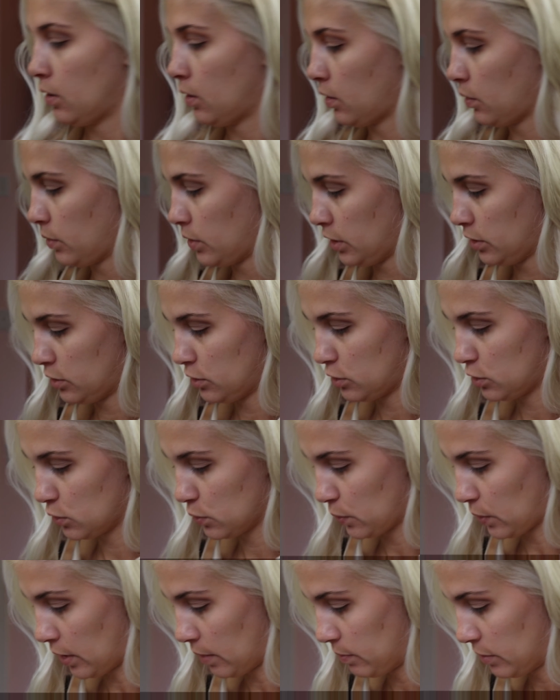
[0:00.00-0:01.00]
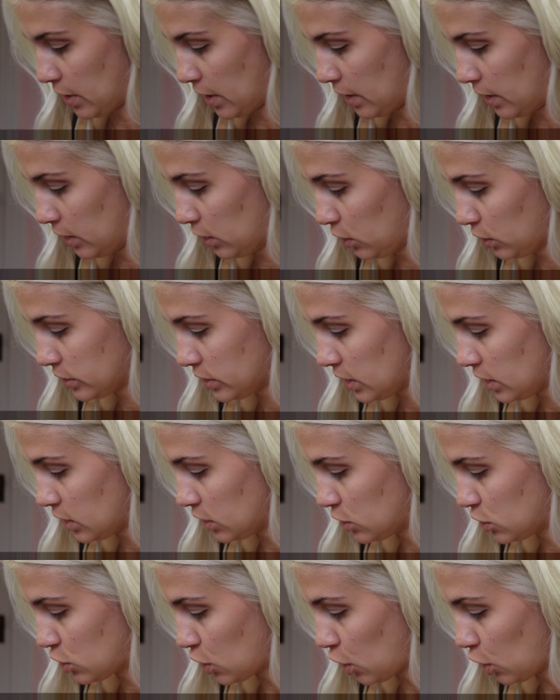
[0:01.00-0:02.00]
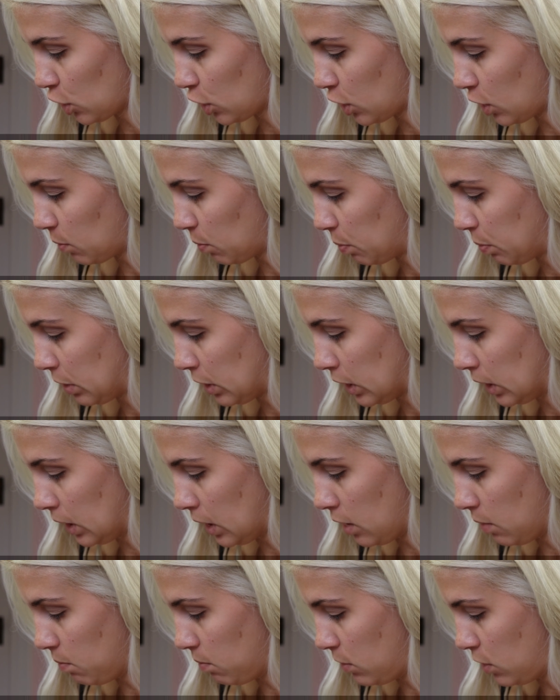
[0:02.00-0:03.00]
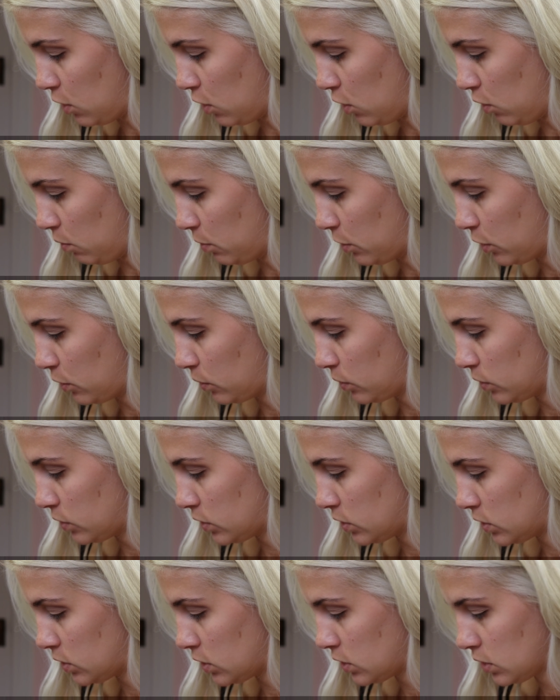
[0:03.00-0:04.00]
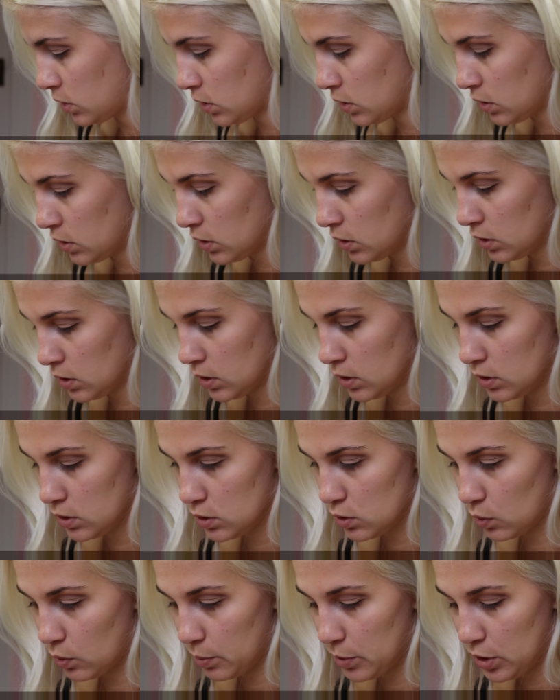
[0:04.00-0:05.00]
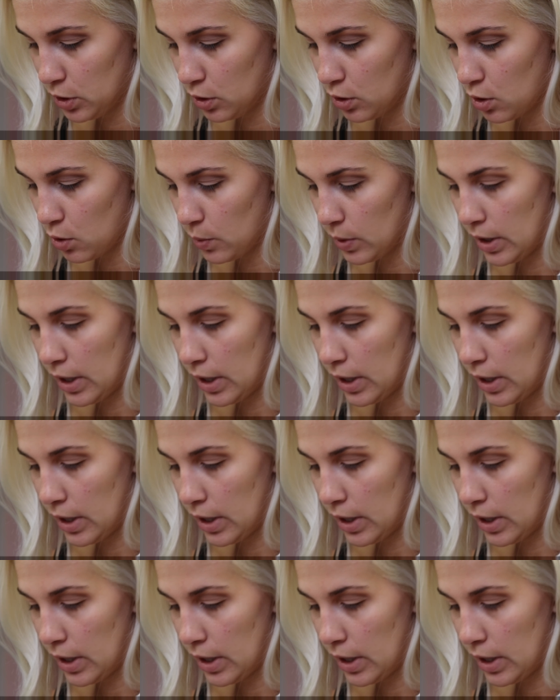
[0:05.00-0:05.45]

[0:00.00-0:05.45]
How would I describe that? It looks like a dark plum almost. So I'm gonna go